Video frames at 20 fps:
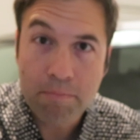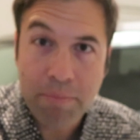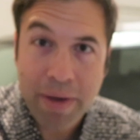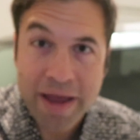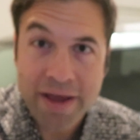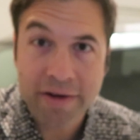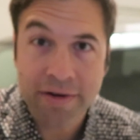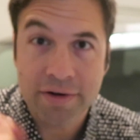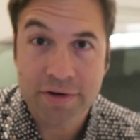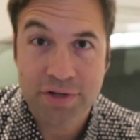
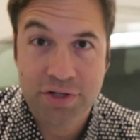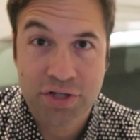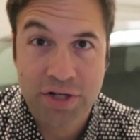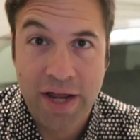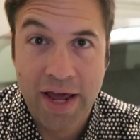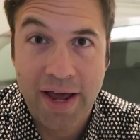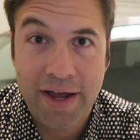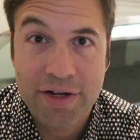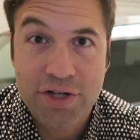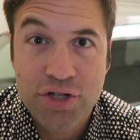
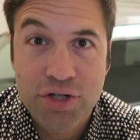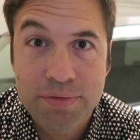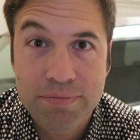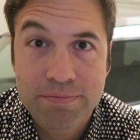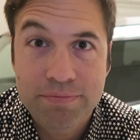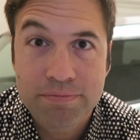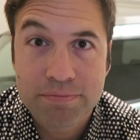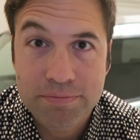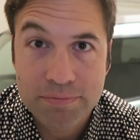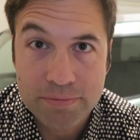Bandersnatch
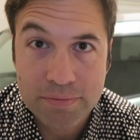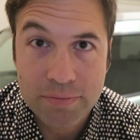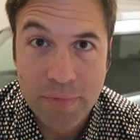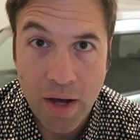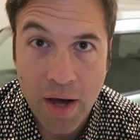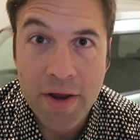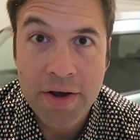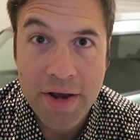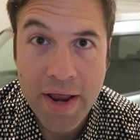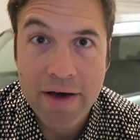
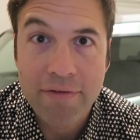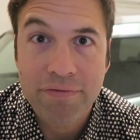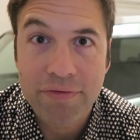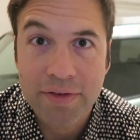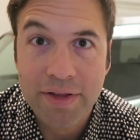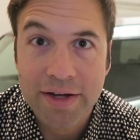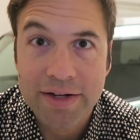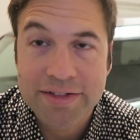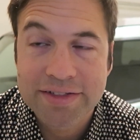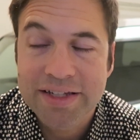on
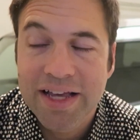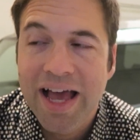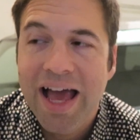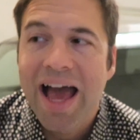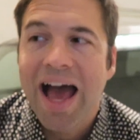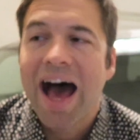Netflix.